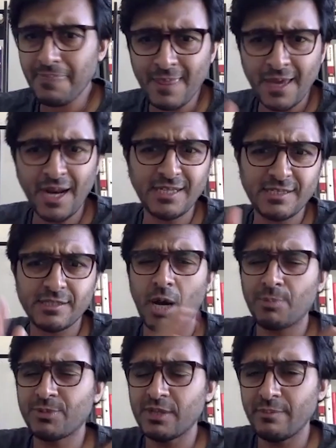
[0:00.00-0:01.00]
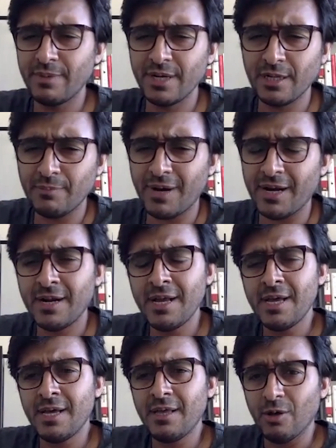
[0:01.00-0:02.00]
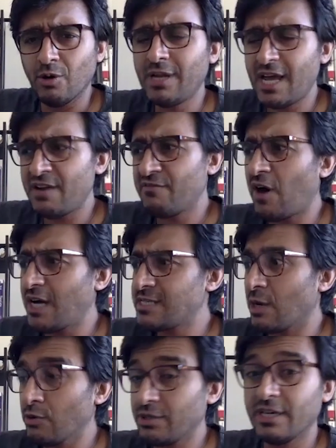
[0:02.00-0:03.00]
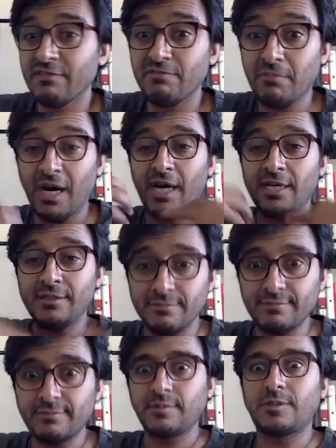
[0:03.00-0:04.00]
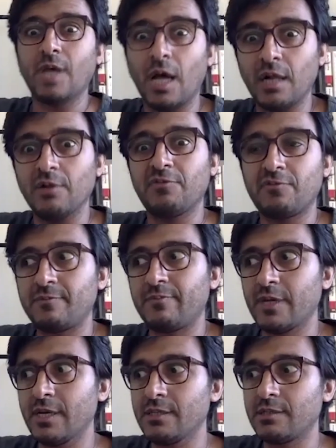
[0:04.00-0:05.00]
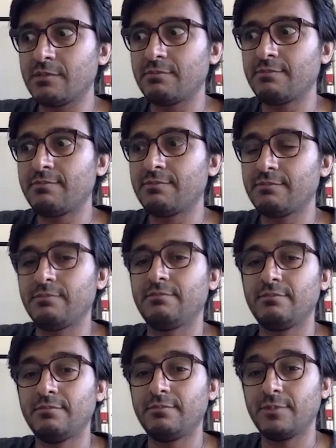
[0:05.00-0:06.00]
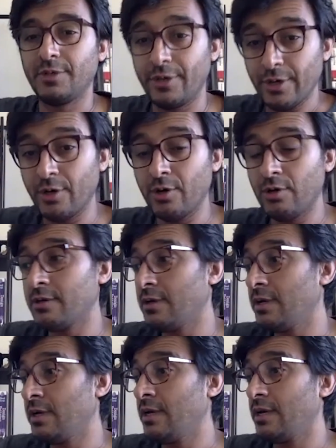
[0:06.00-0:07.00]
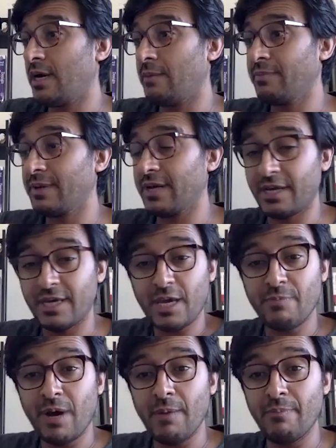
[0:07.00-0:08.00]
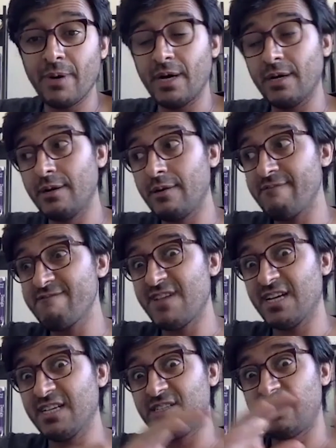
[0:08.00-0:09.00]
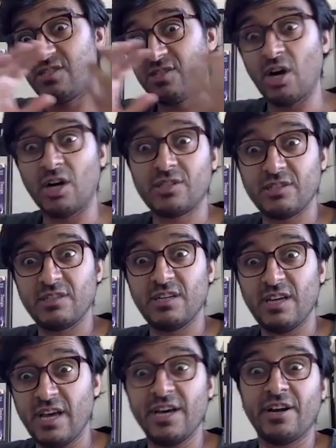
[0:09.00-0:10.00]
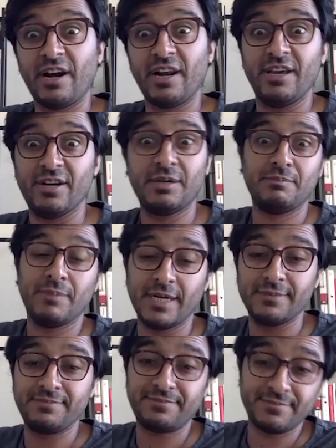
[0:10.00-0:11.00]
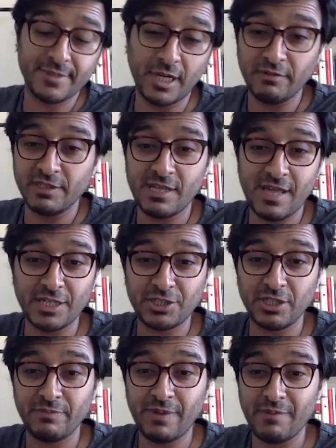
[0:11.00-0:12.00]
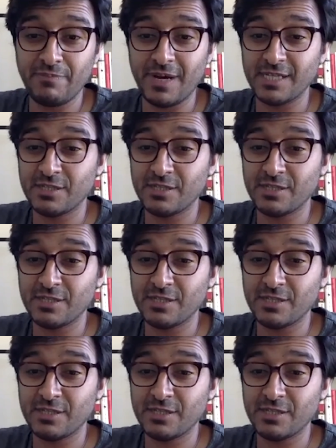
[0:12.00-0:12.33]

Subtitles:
And I stopped in the middle. But the only advice I would give myself is go. I'm gonna kick my butt and start earlier. But obviously that ship had passed.